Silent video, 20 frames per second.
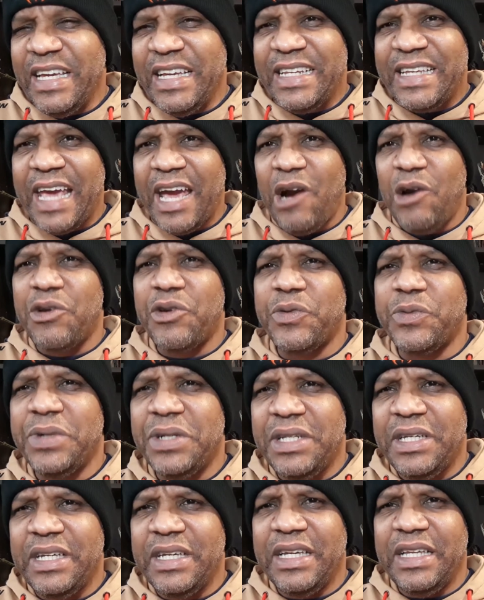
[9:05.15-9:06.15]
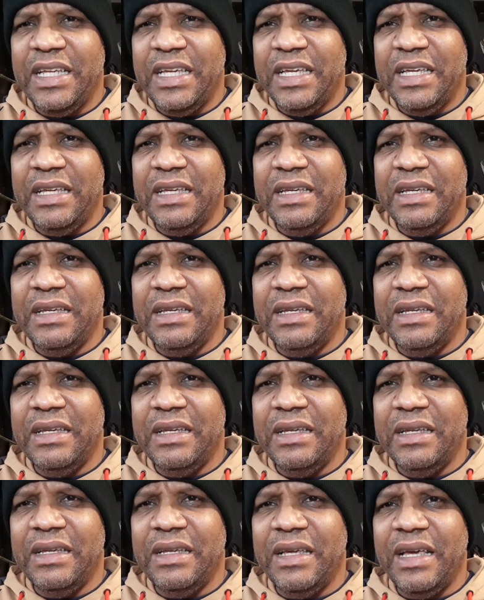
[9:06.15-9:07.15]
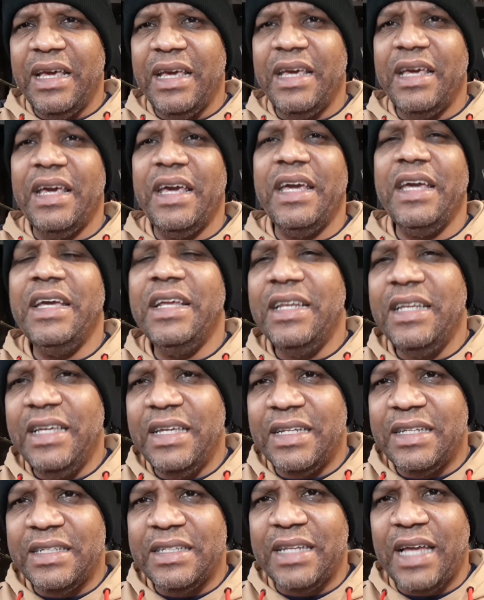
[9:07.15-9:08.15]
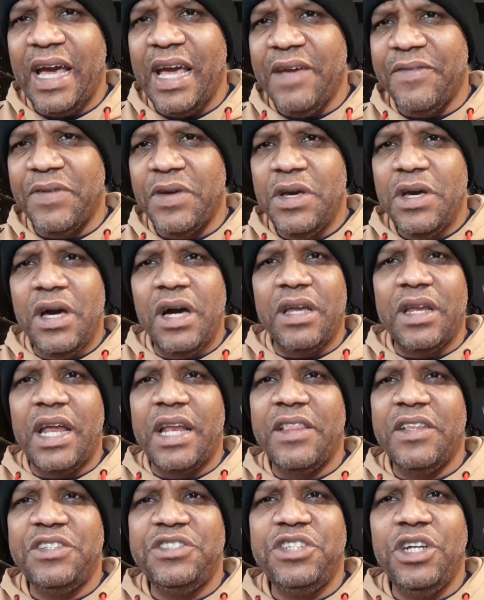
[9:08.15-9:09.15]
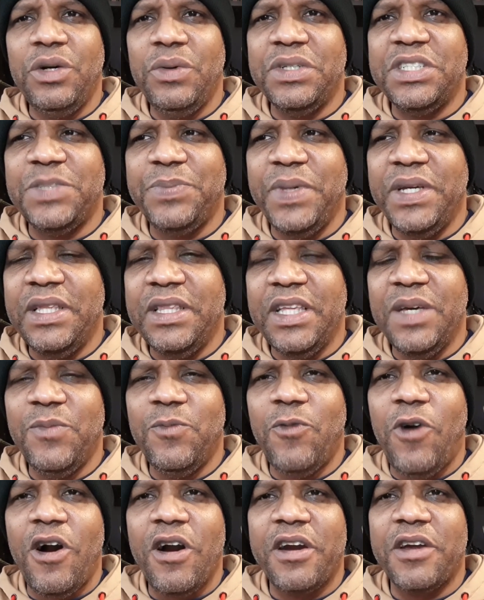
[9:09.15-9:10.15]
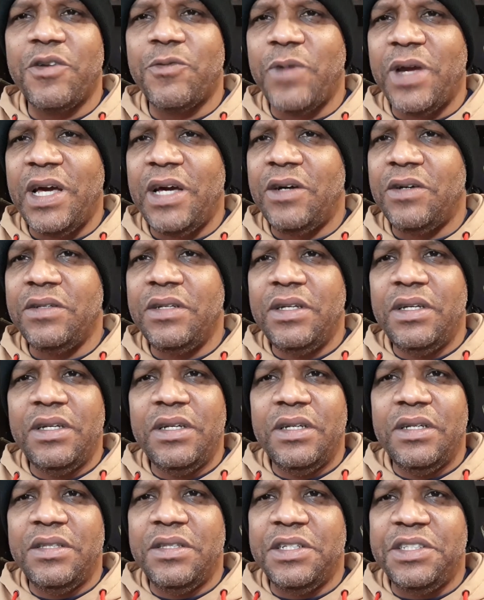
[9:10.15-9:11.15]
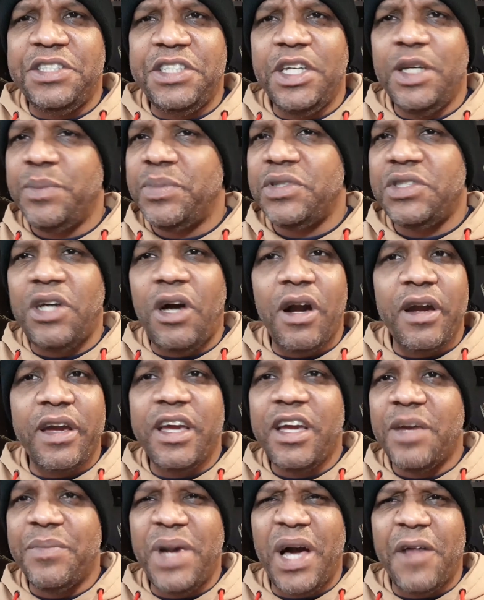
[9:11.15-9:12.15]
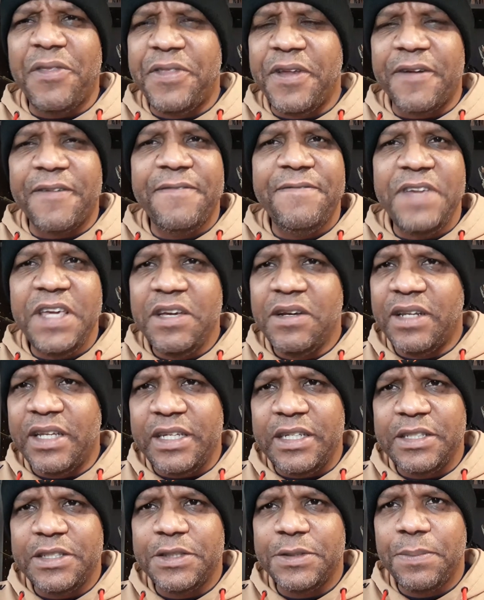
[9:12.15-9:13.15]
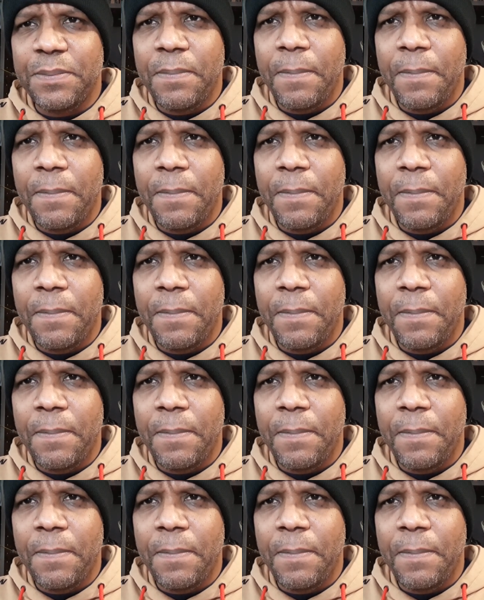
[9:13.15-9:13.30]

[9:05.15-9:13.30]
encounter really any alien life. A lot of the show is spent them walking around the ship talking about their feelings,